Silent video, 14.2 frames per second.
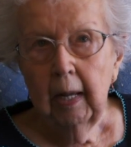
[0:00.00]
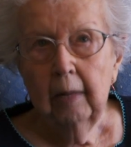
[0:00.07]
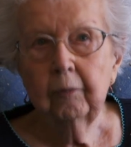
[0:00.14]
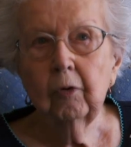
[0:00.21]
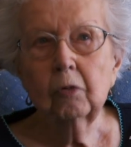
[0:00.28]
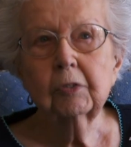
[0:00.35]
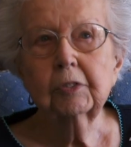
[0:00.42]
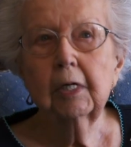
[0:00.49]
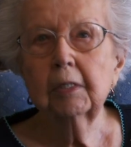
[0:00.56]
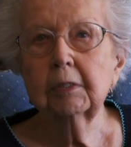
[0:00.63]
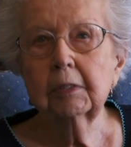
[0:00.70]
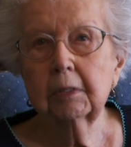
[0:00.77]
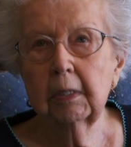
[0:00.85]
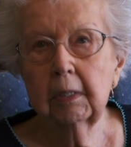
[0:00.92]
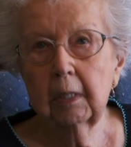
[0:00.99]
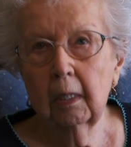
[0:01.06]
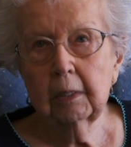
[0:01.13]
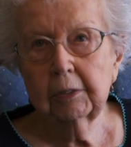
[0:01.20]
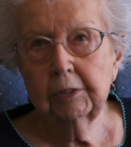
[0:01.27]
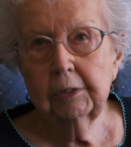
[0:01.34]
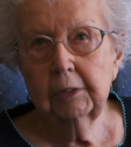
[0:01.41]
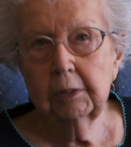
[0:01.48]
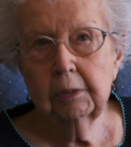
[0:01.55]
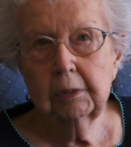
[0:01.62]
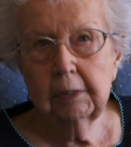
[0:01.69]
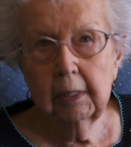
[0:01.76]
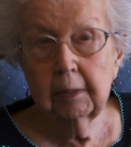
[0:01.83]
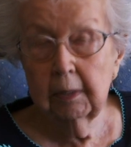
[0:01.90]
in those days in an
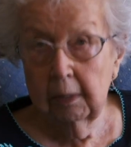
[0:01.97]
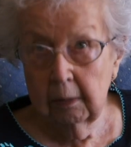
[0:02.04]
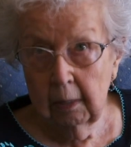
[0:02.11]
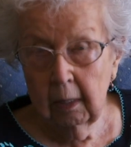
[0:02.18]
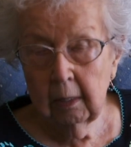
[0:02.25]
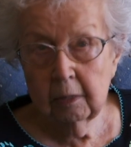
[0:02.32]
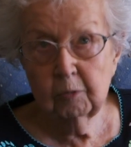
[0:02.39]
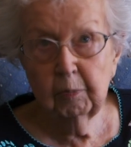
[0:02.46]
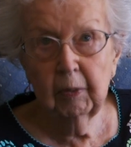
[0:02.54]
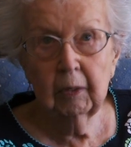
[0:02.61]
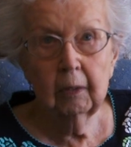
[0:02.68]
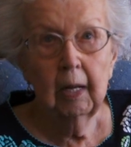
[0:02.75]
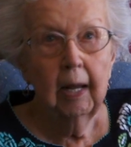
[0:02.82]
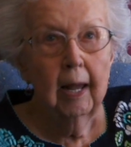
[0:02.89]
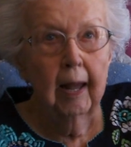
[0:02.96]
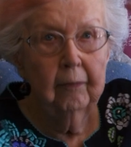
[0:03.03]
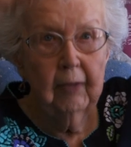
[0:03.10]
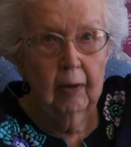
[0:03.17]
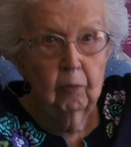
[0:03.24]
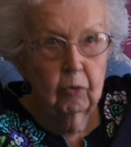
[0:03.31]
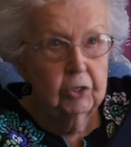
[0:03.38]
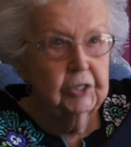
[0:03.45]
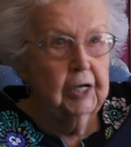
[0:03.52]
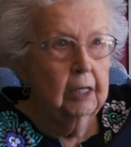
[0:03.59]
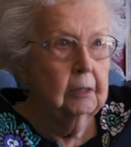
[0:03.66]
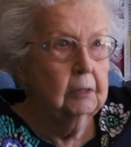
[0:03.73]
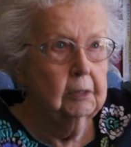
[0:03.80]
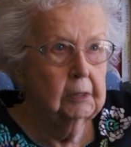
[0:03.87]
oxygen tent in a hospital, and they were
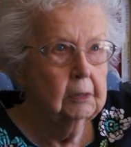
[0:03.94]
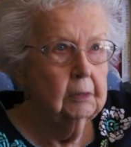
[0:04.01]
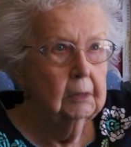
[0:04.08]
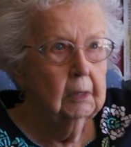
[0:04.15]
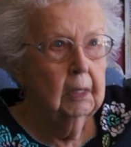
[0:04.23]
tents.